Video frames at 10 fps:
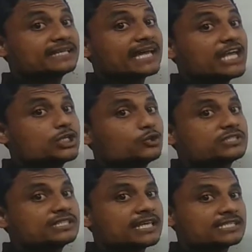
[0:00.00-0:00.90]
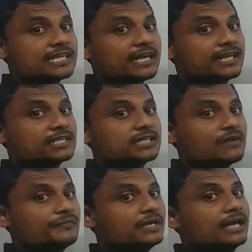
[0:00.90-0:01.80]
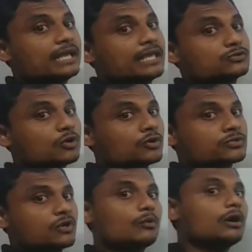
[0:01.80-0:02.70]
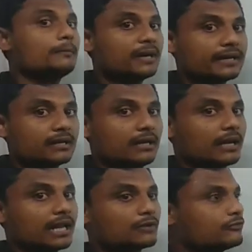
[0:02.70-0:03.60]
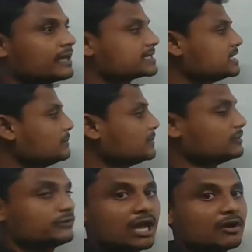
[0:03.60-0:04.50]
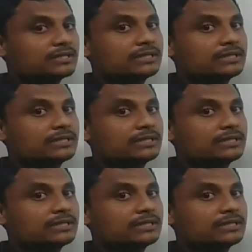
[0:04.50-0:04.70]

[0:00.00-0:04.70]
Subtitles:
IUCN status of the so and so bird? Like for example, we have